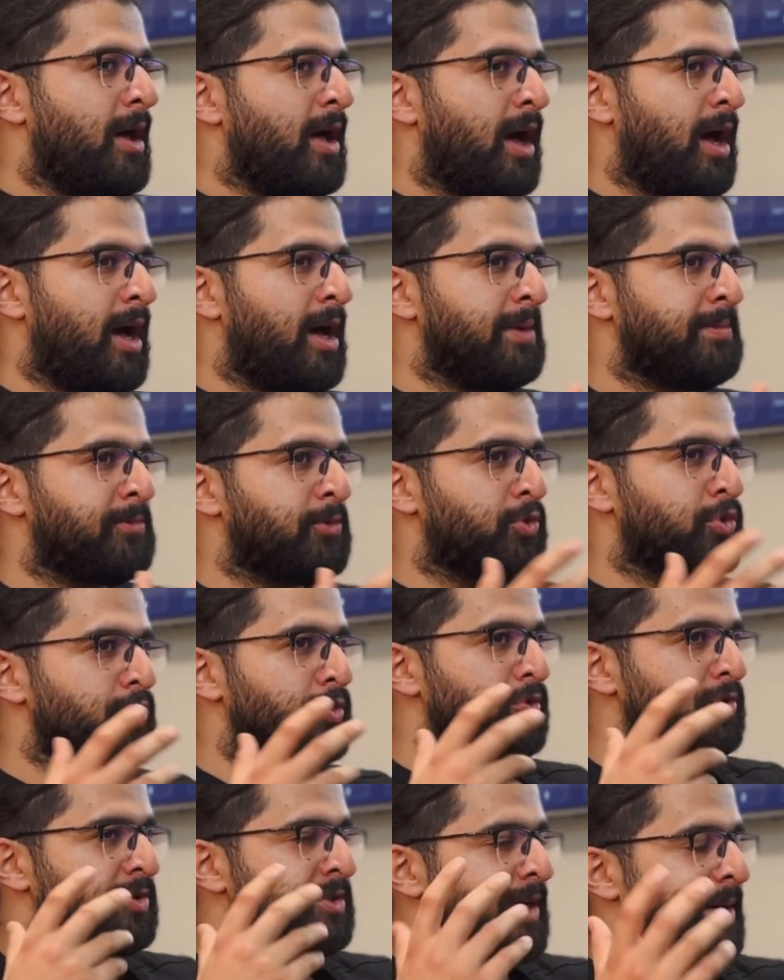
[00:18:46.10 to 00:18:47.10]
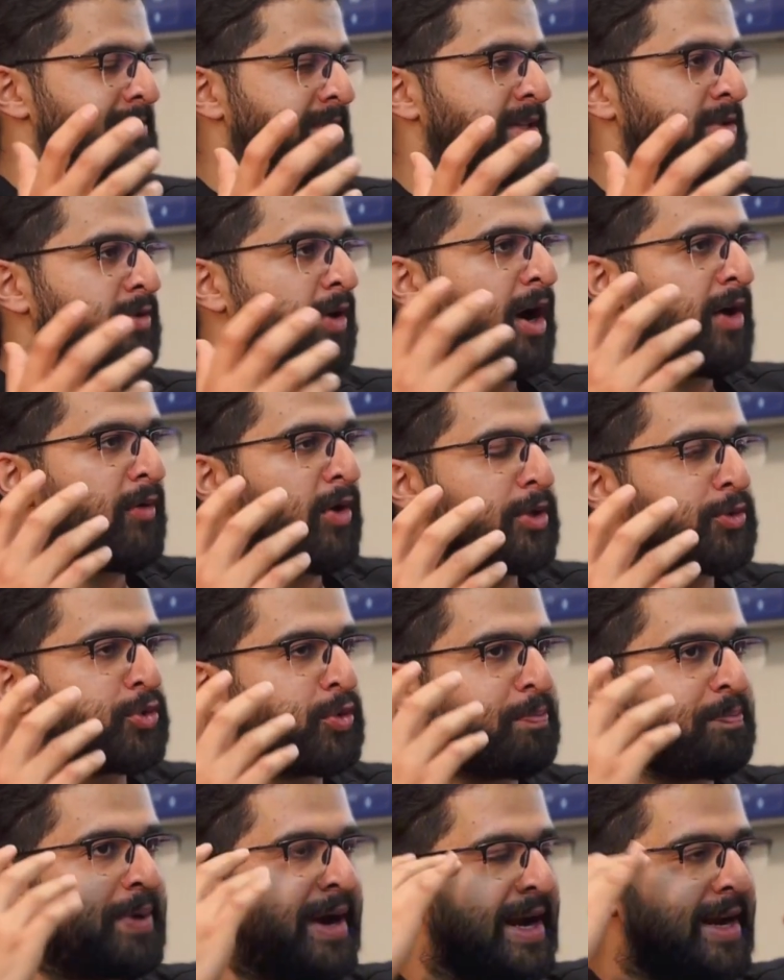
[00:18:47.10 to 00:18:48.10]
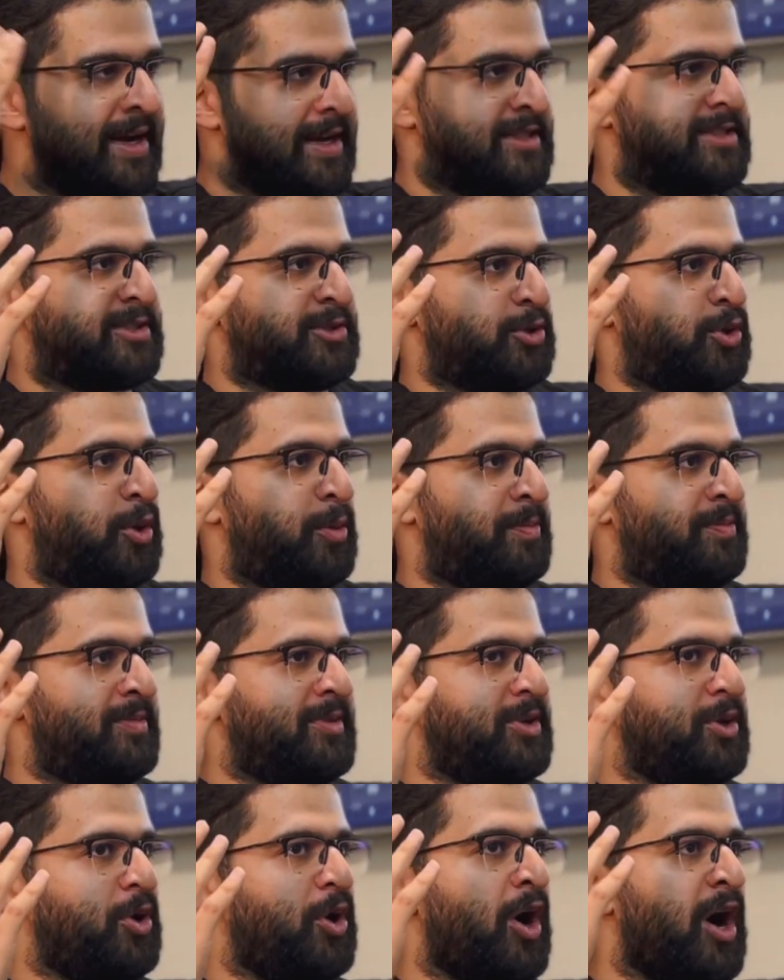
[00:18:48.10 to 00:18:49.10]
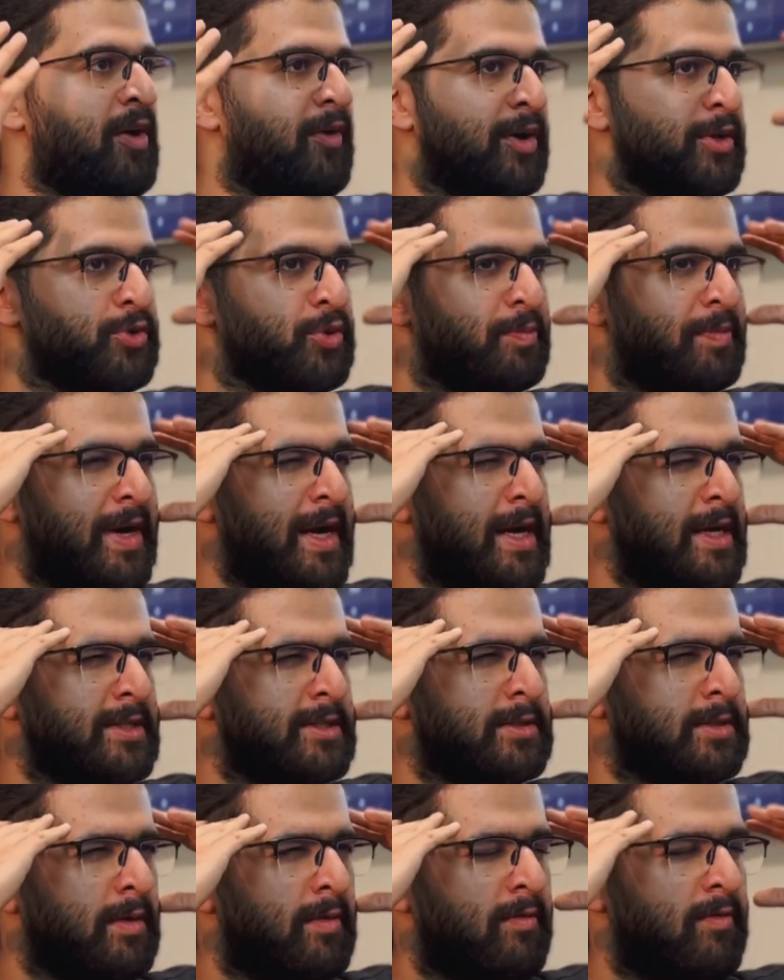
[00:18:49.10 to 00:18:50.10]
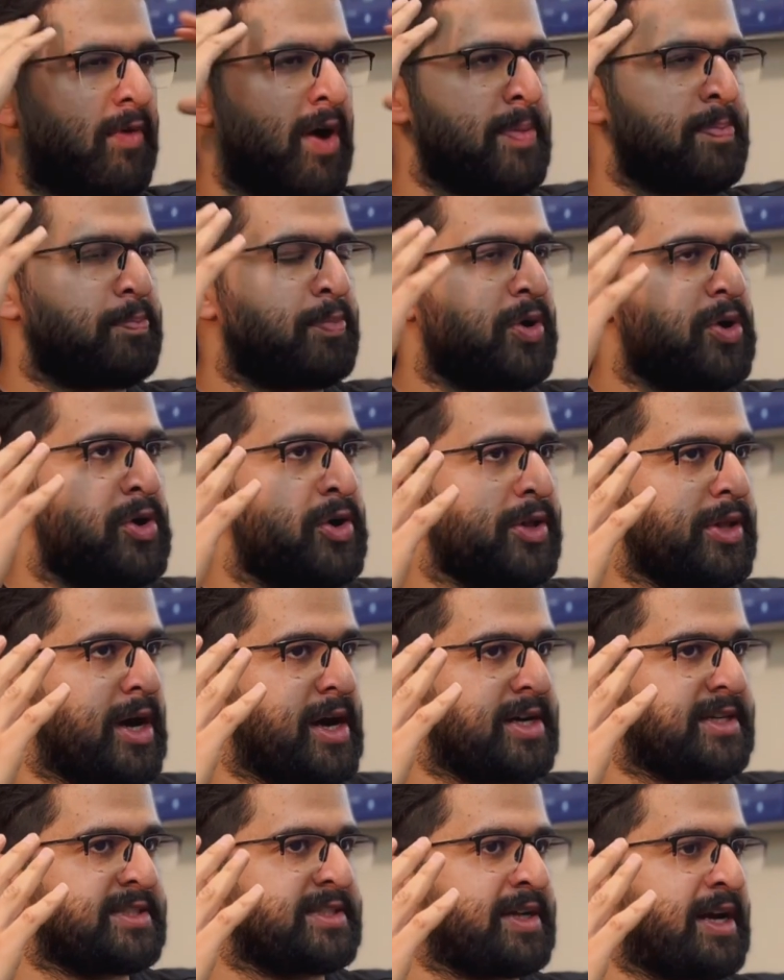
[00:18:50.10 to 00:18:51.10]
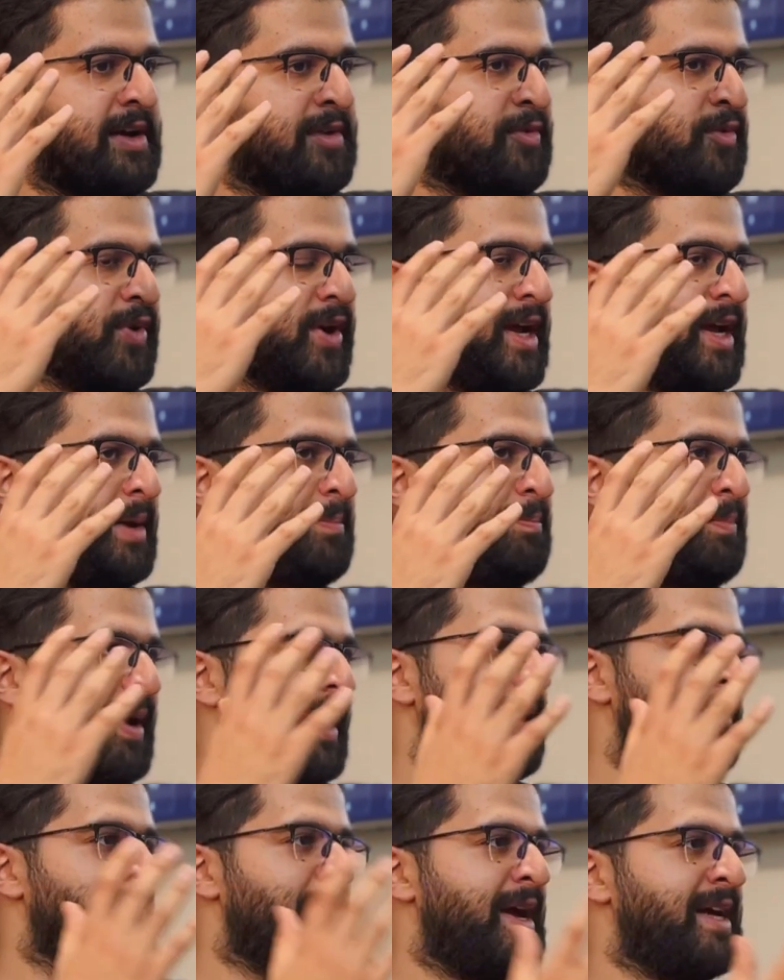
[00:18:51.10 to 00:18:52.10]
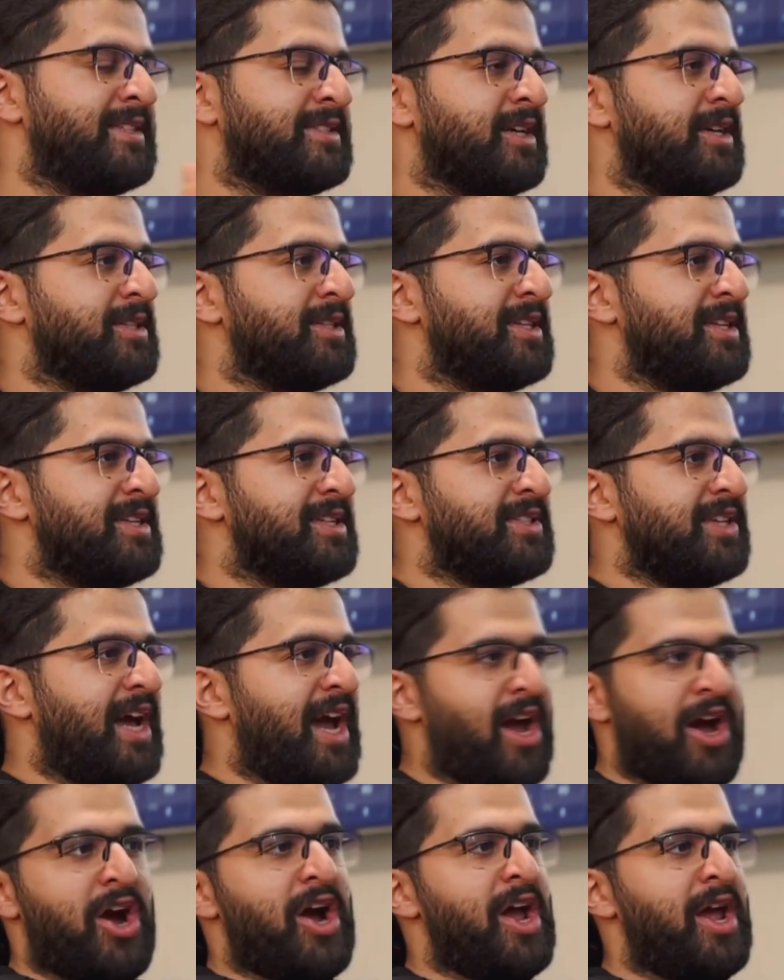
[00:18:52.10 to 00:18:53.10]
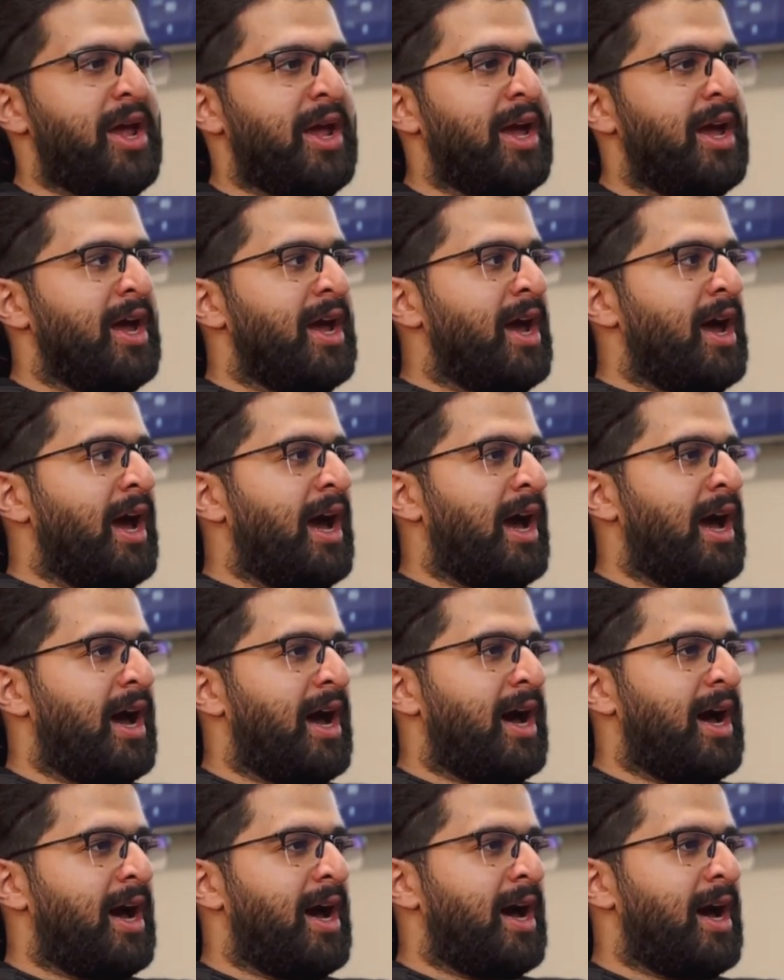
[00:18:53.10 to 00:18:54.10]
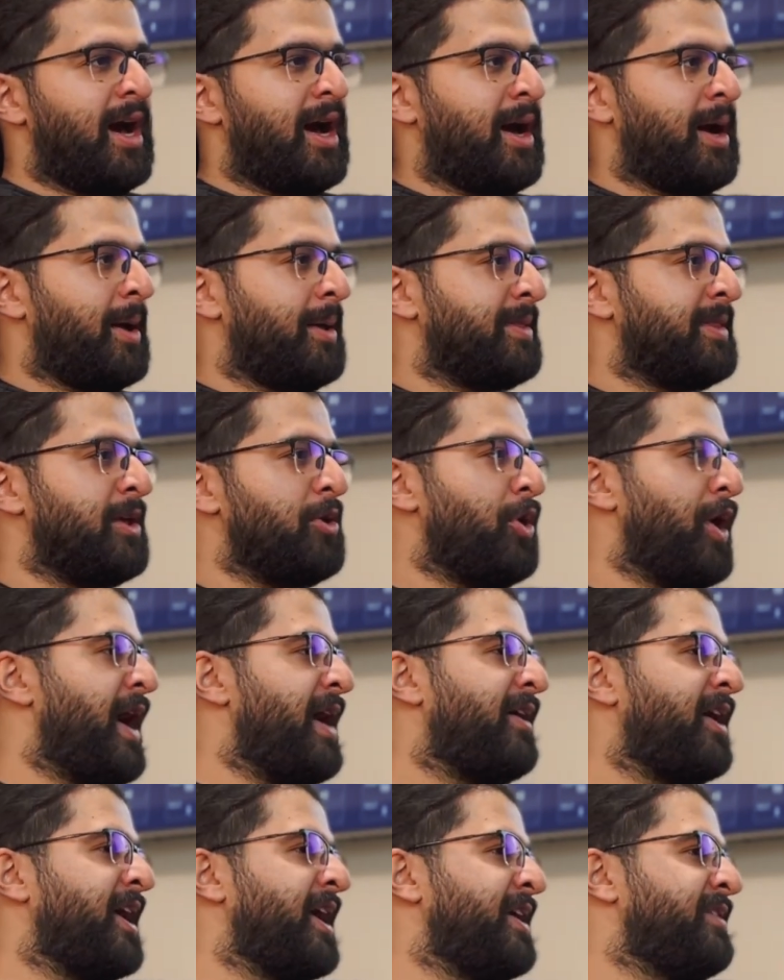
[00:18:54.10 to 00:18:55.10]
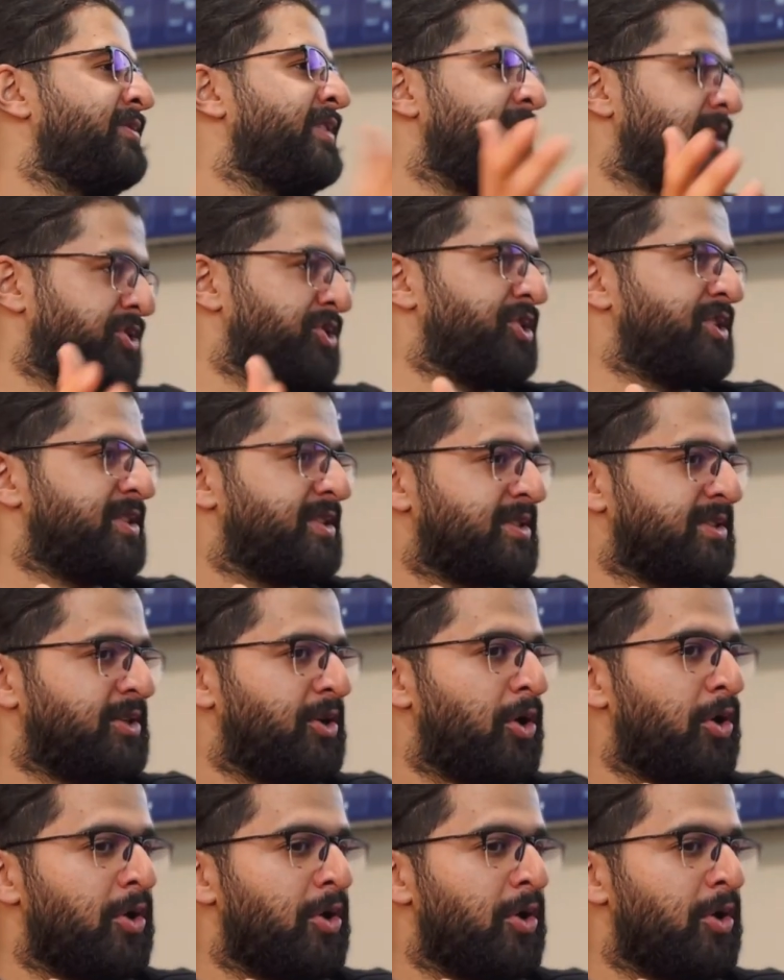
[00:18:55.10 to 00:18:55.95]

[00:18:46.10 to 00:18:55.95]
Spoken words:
And to do something, I want to brainstorm. I want to brainstorm what products can we build based on these new AI inventions.